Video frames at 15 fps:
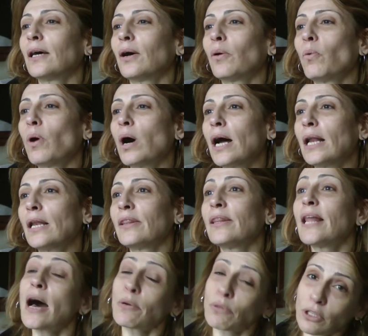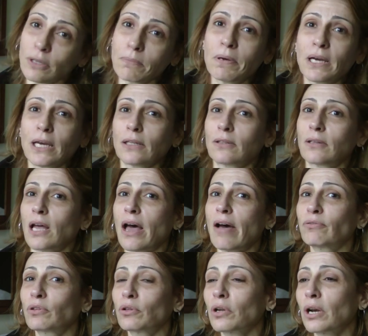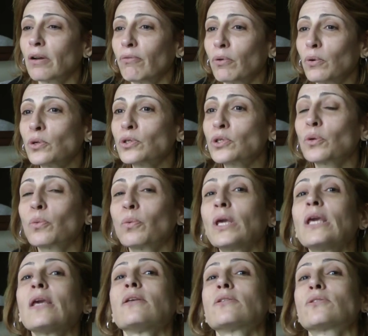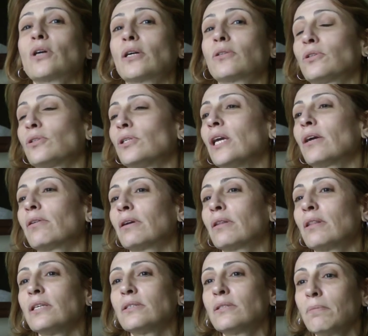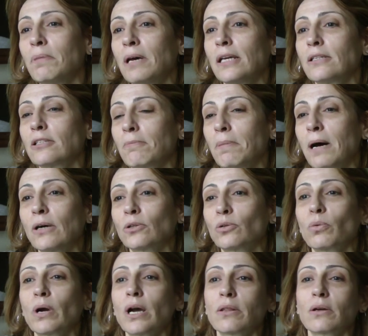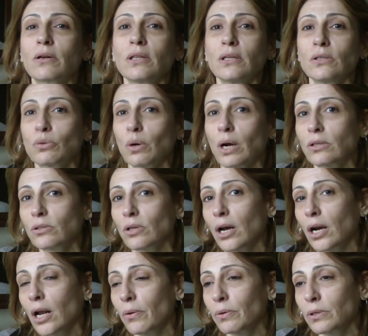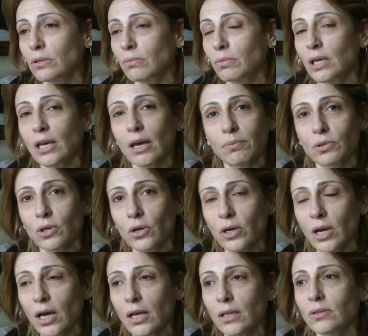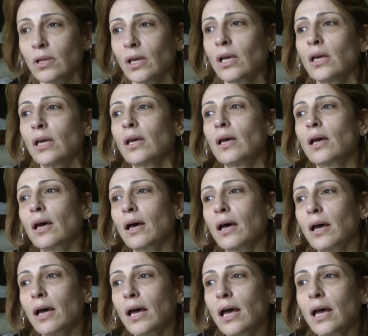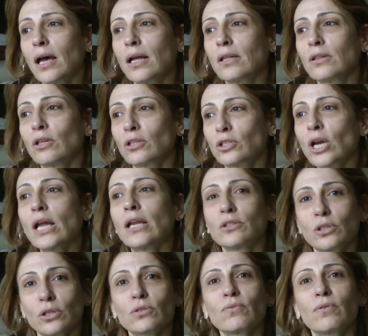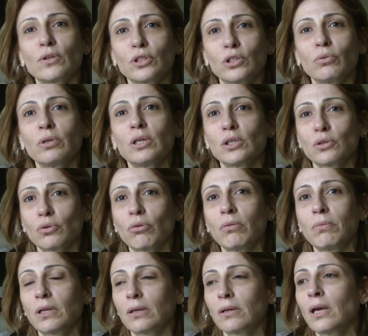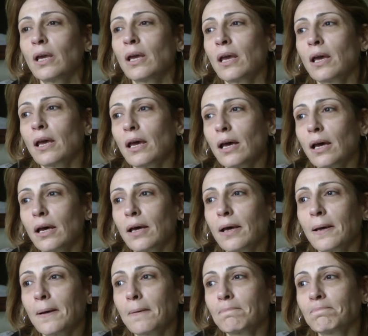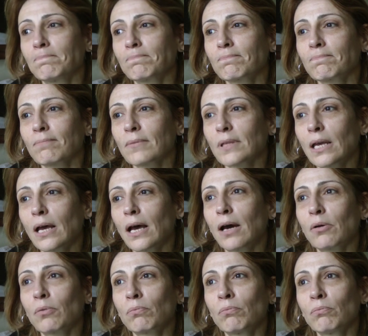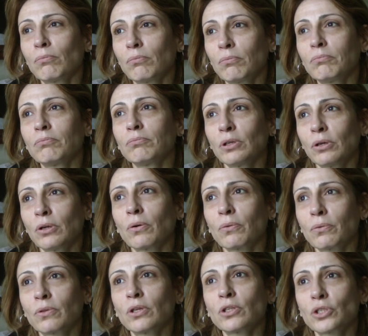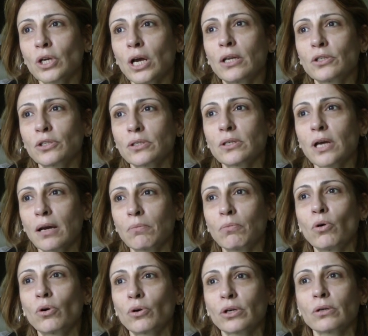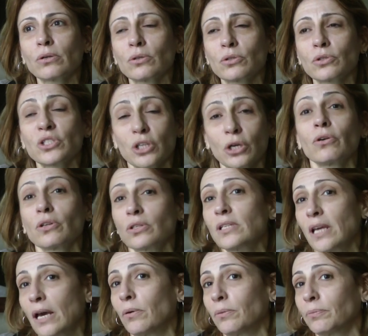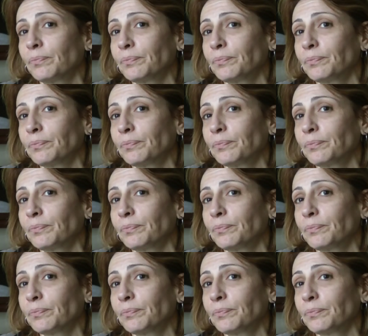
Okay. While now the debate, after the revolution, we started hearing these debates about whether these rights are going to be kept or not, and the challenges for Tunisian women the challenges are more serious now.